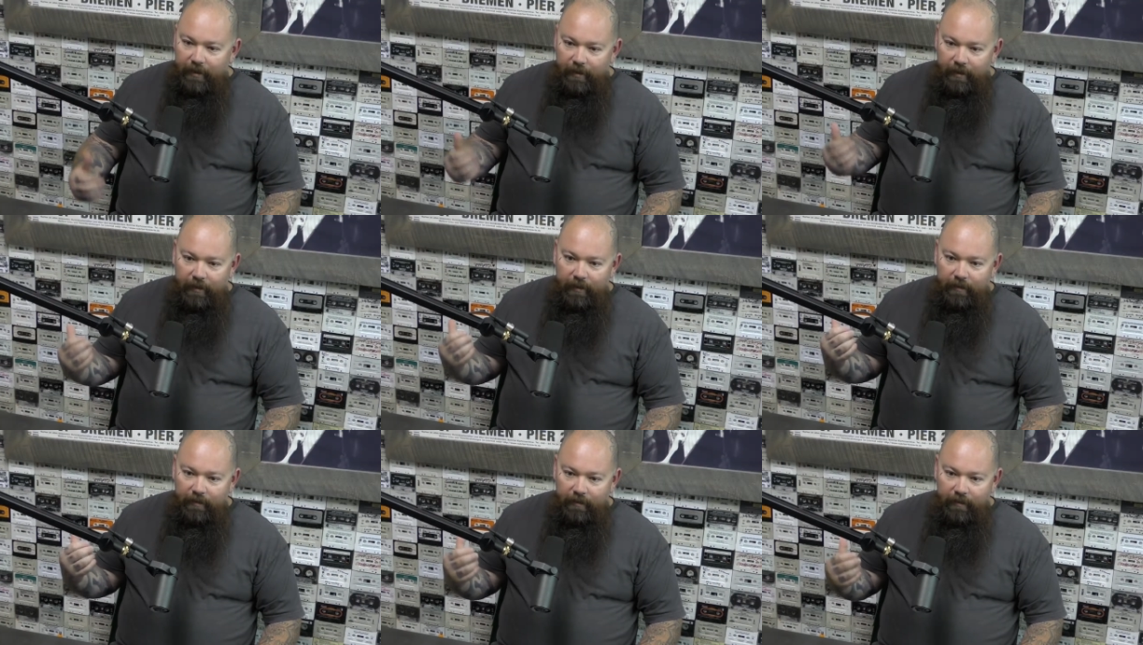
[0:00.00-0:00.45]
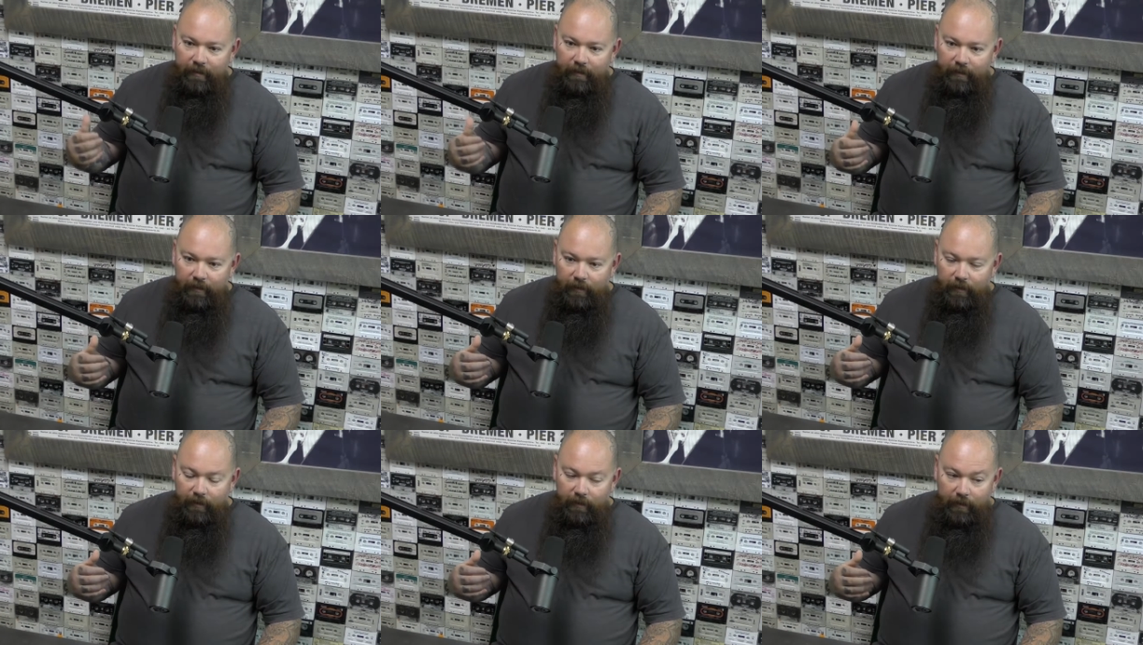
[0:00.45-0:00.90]
their
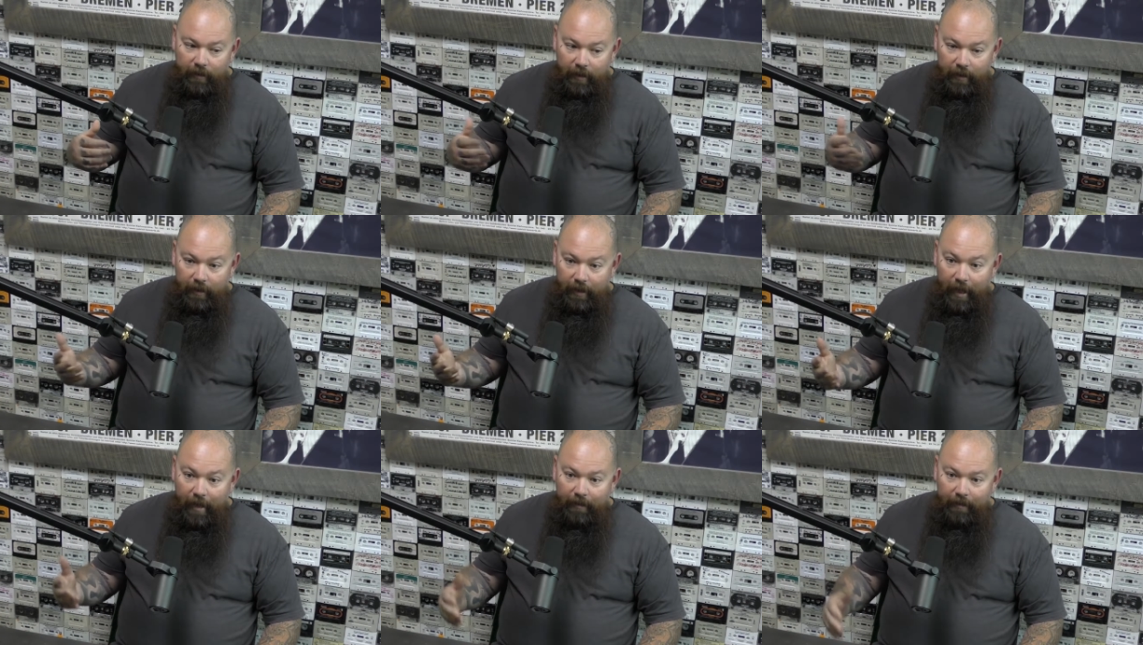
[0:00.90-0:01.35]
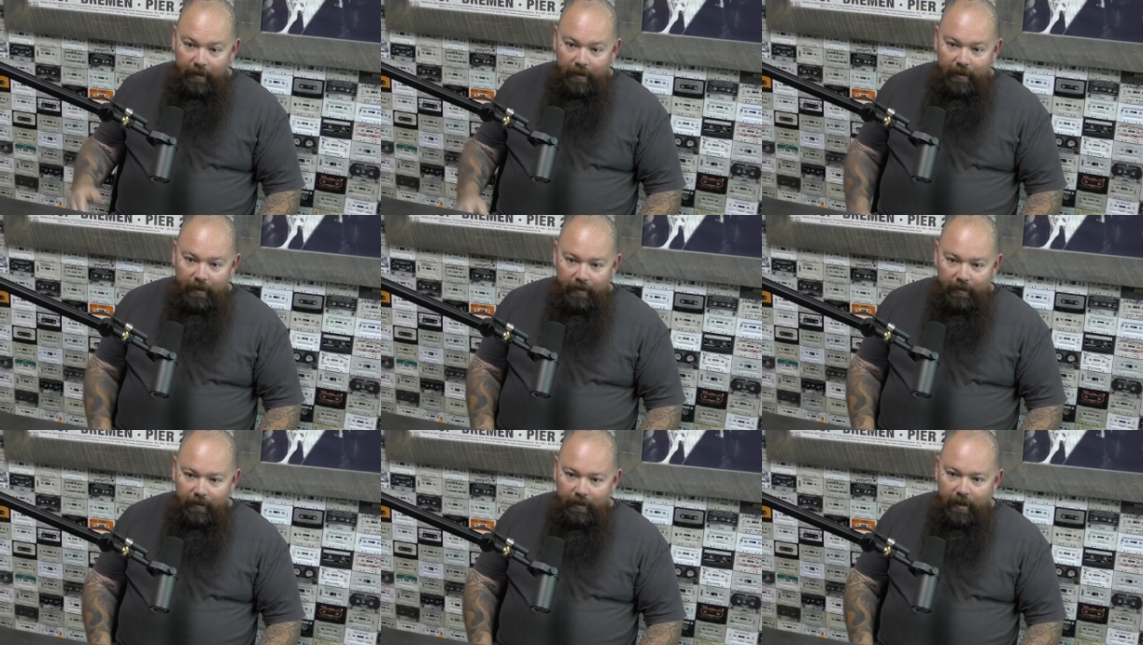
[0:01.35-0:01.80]
adopted
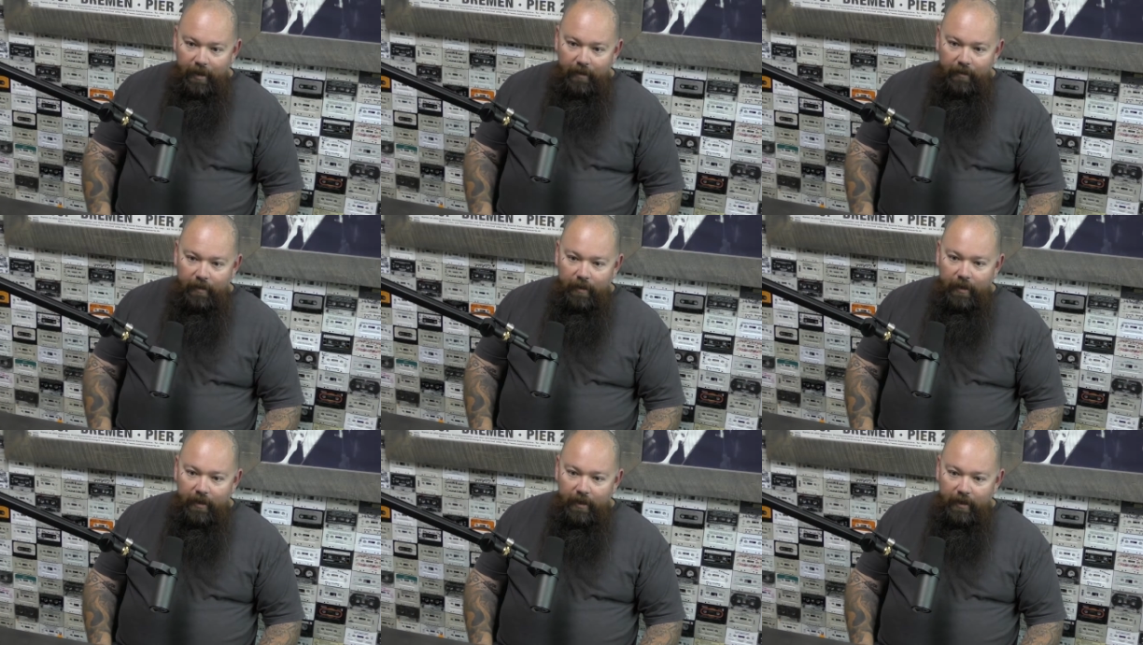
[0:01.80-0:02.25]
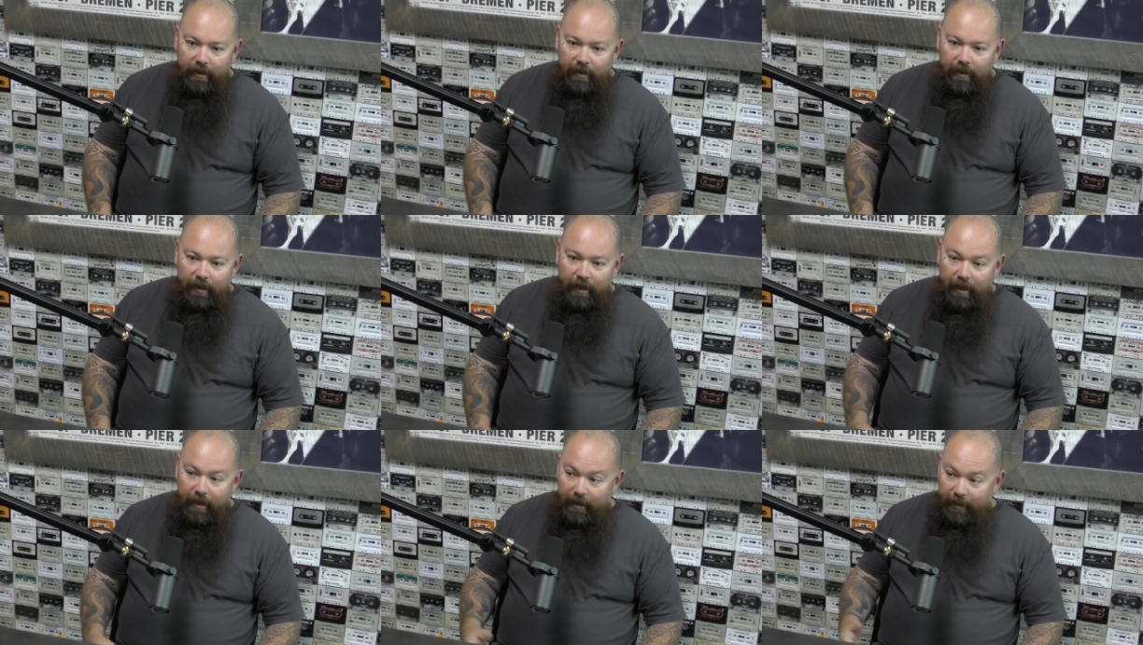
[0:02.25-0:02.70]
uncle now, but
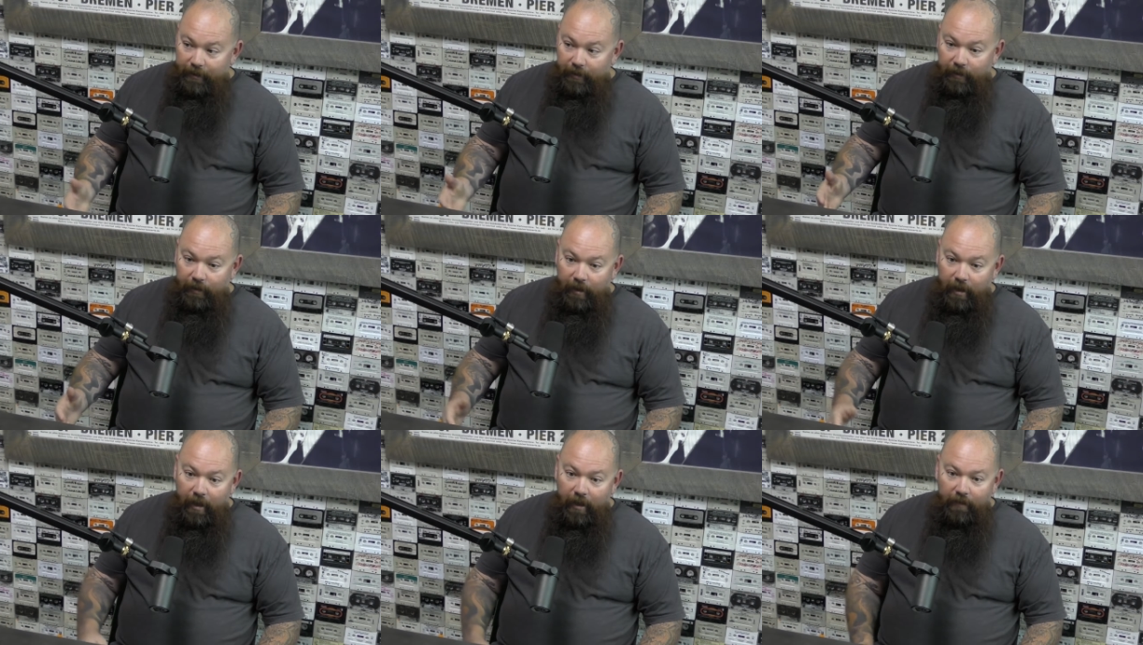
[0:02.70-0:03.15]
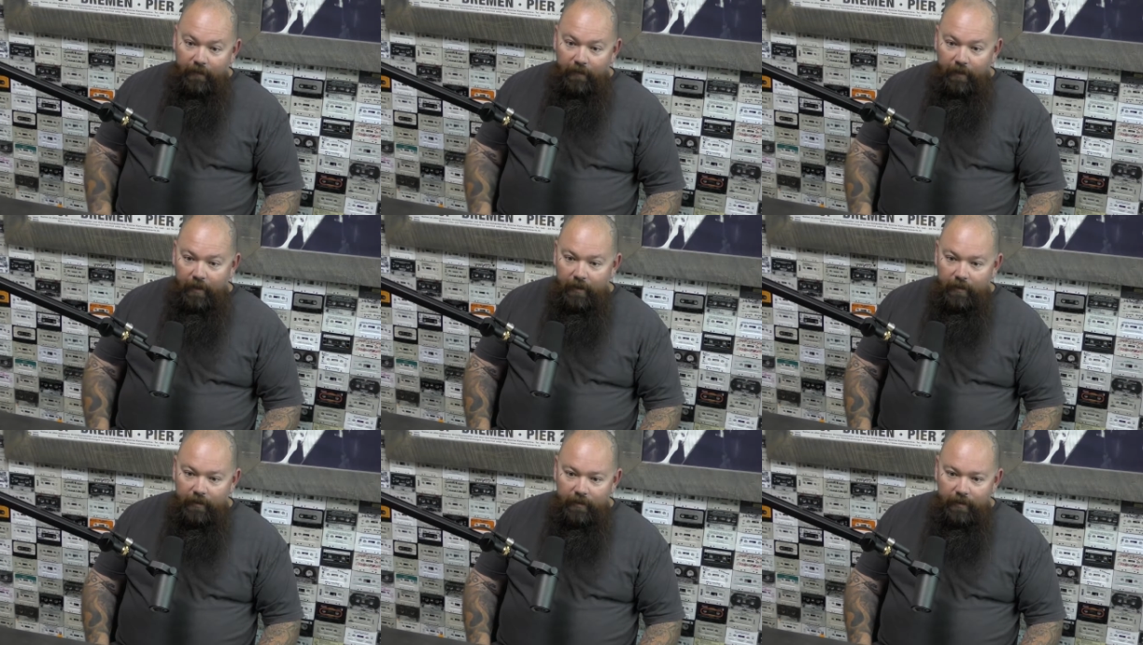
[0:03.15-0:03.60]
he's their
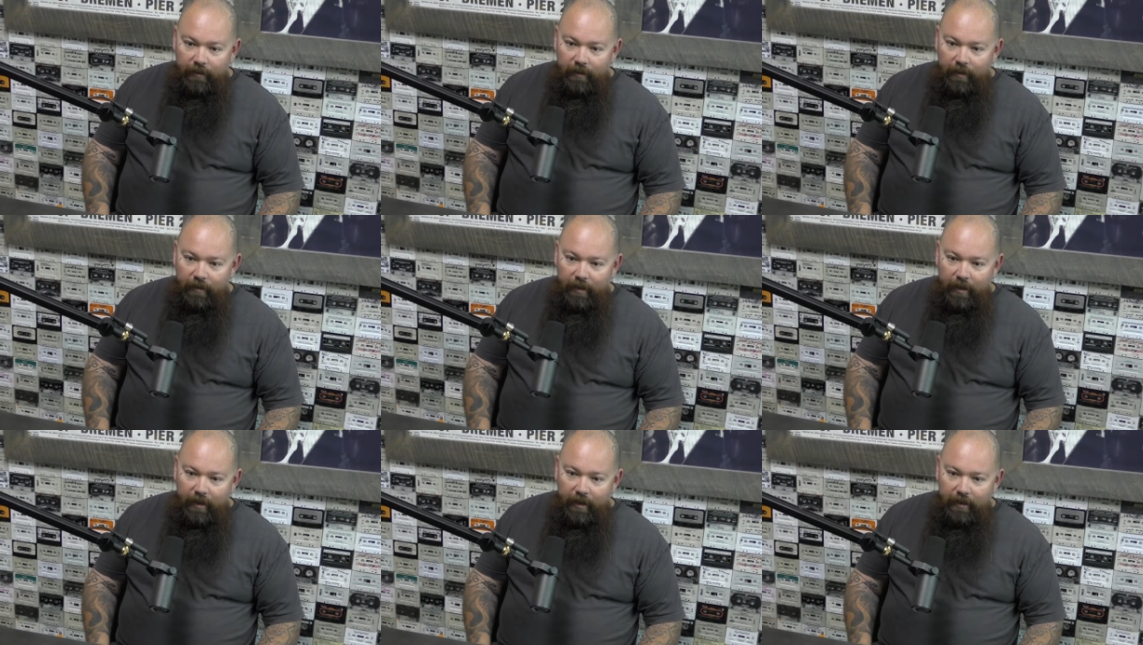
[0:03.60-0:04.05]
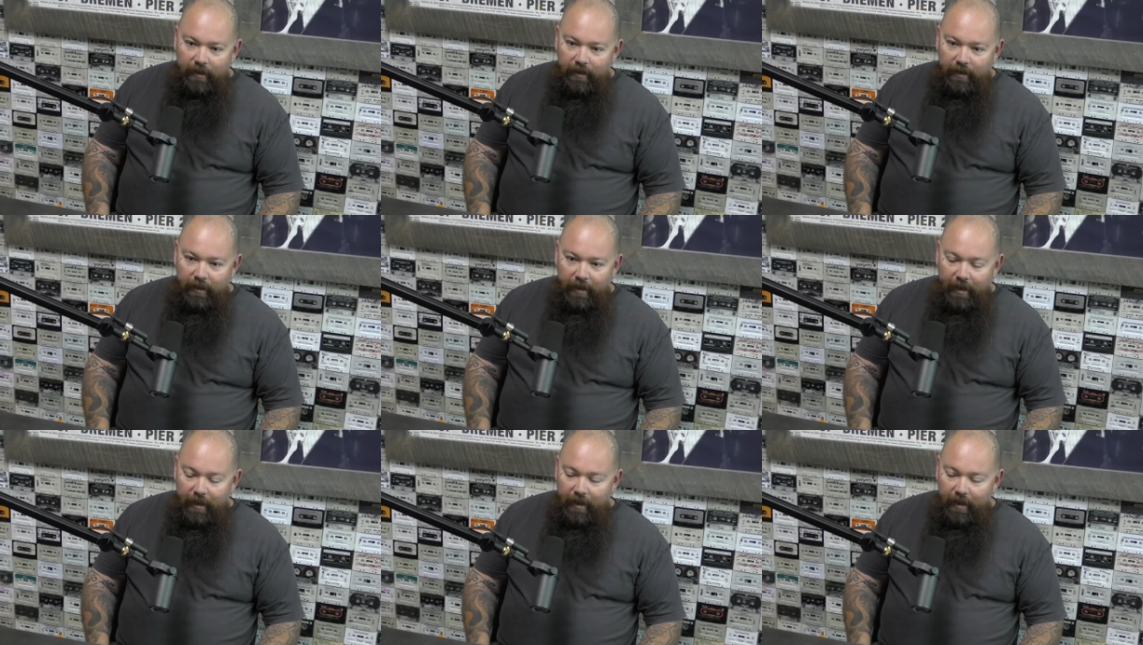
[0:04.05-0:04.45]
godfather. So I mean, he's